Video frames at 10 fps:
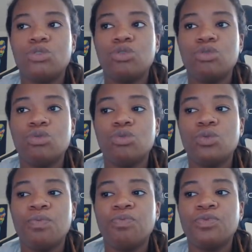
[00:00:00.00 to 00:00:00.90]
to
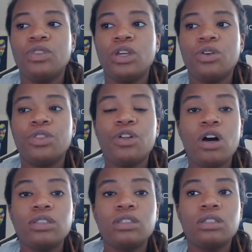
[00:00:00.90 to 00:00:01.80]
their
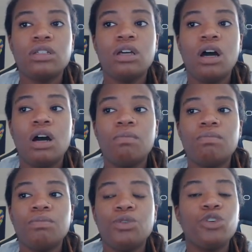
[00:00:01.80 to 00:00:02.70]
thoughts,
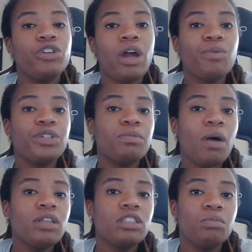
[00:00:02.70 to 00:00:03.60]
you're not
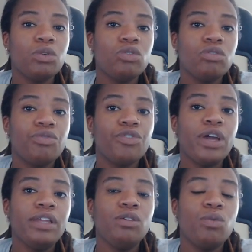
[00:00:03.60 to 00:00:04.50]
responsible for
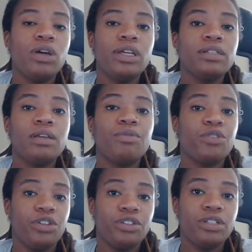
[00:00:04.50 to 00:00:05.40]
anyone except
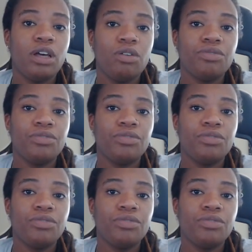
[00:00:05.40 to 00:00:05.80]
for yourself.